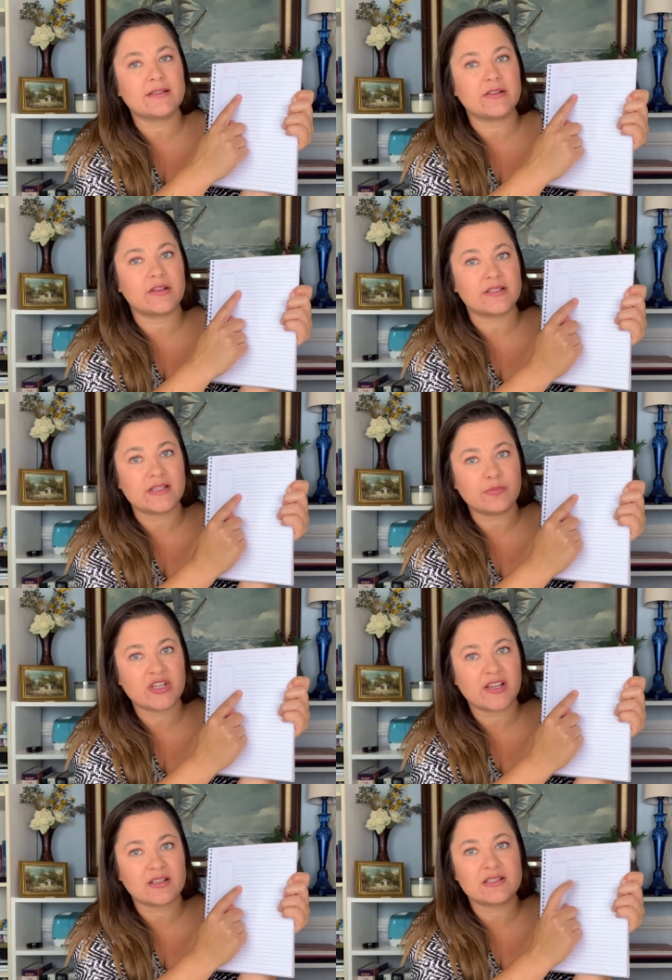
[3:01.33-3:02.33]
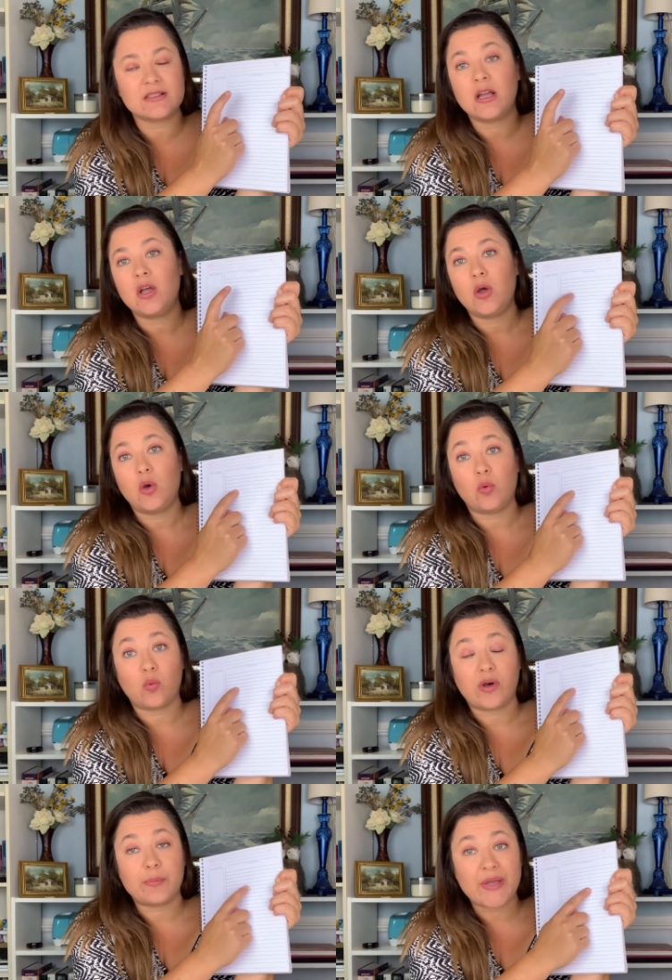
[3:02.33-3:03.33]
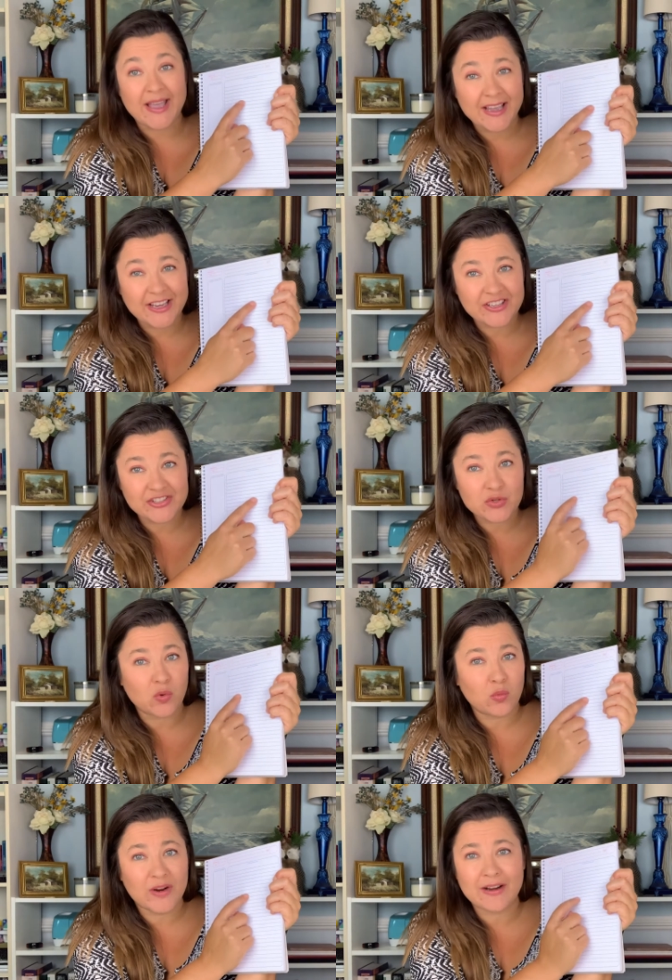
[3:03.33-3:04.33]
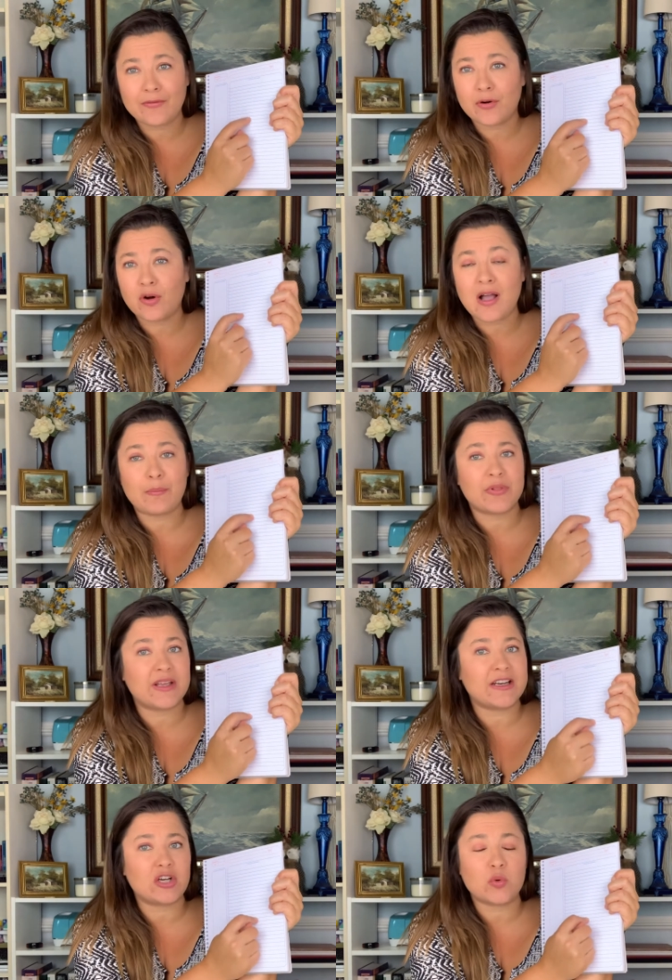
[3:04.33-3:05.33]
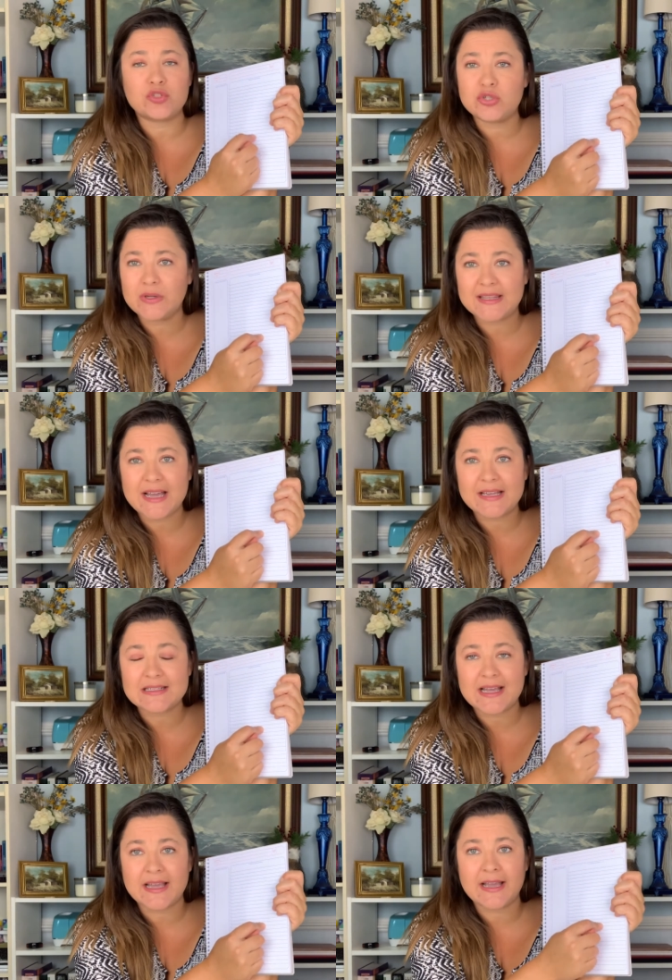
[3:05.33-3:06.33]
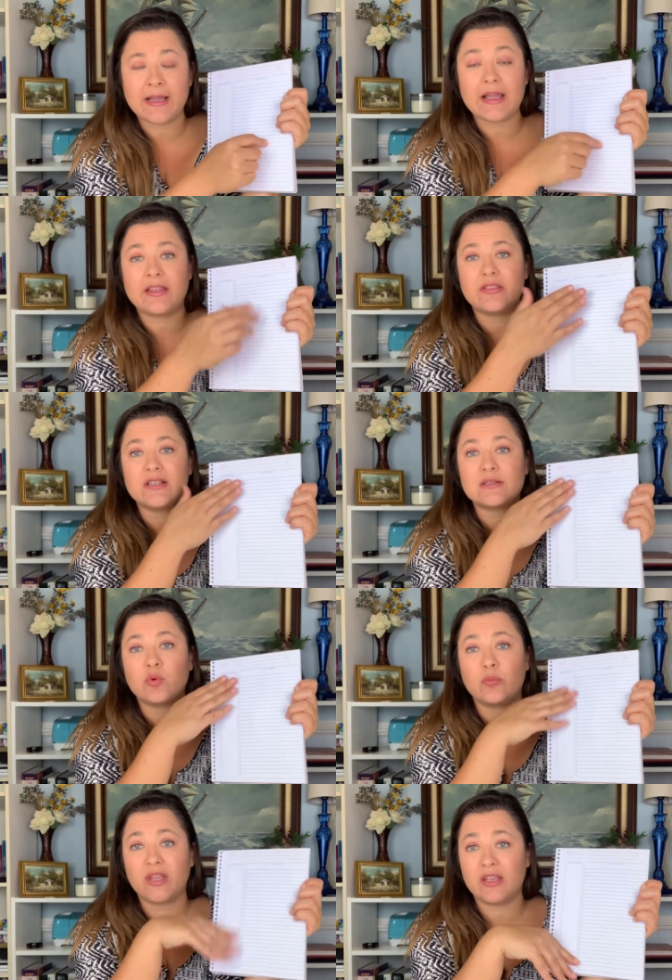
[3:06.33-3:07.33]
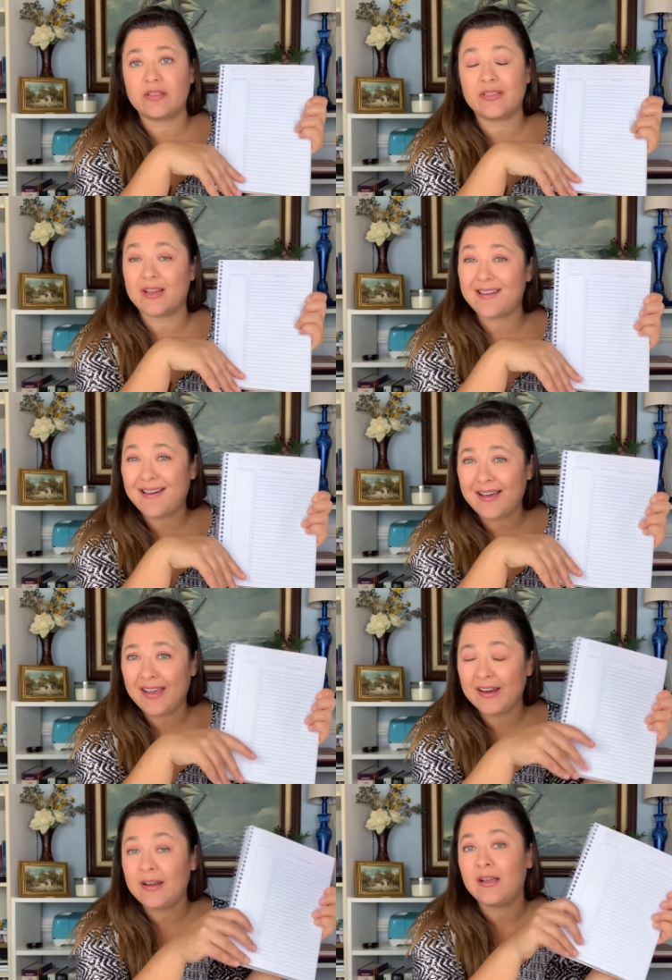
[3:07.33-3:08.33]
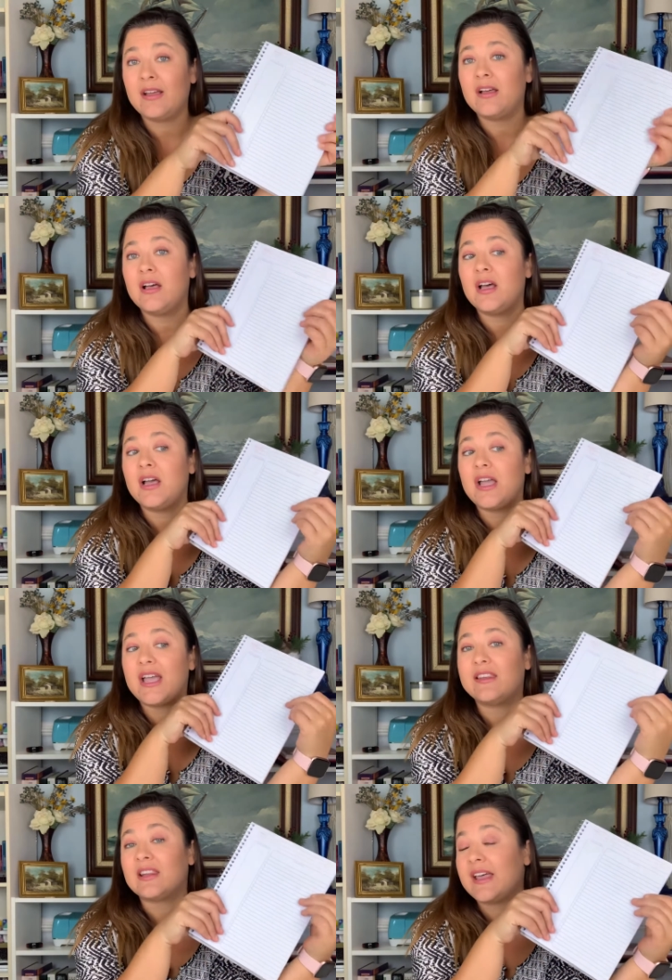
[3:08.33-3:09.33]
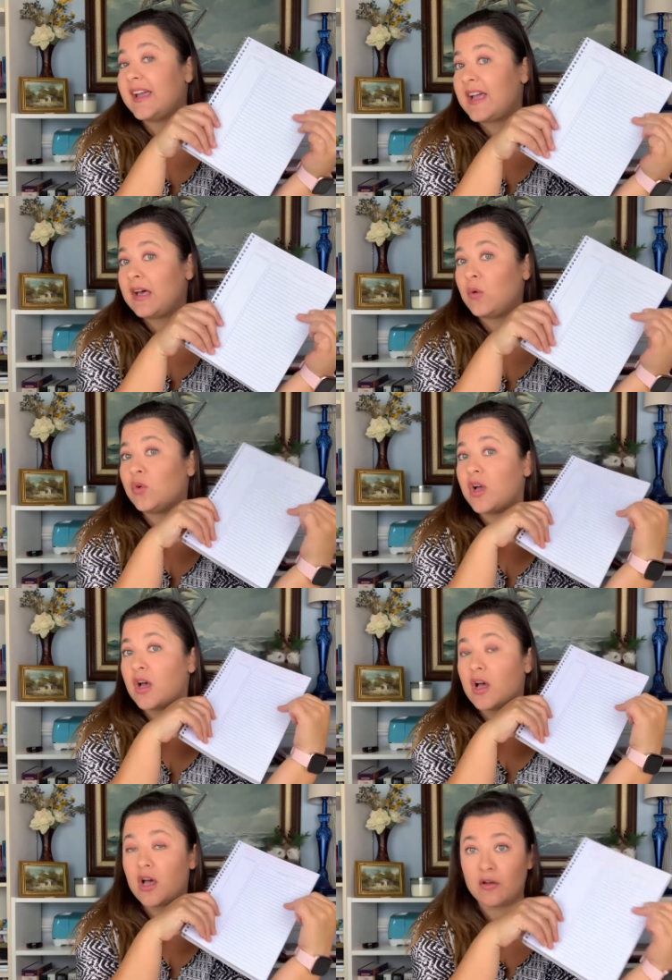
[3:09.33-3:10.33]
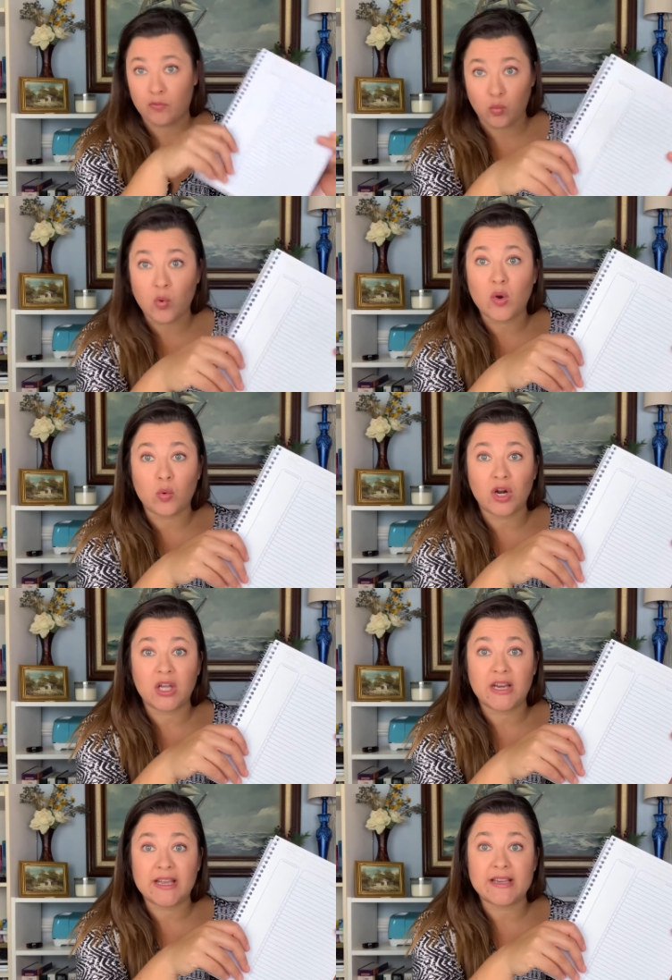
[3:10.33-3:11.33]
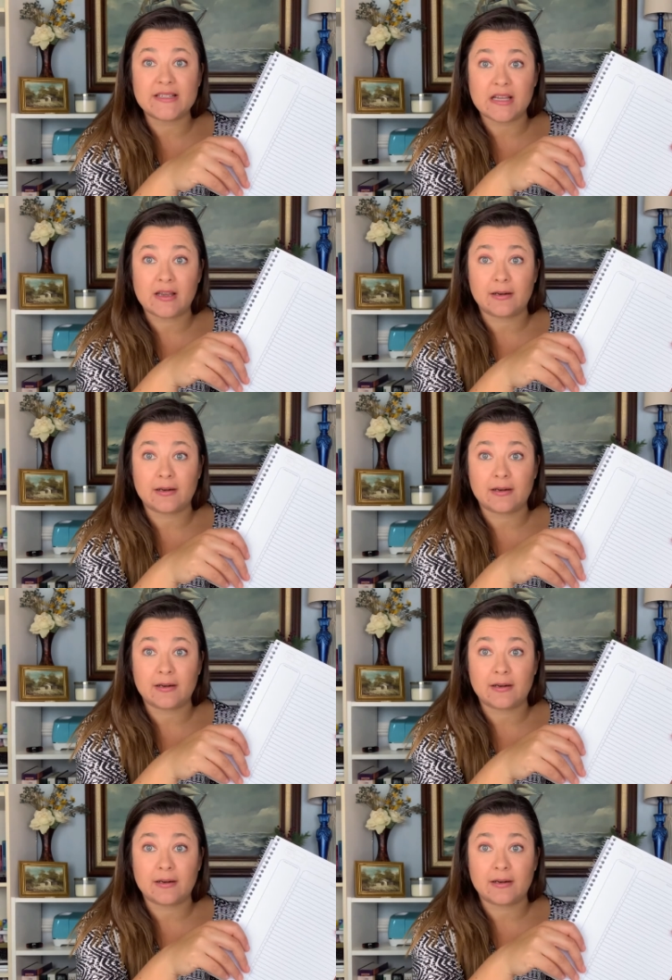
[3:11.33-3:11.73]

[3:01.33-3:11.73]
the subjects, what page or whatever I'm planning on doing that day, and this will be the guide and layout of what we're going to get done.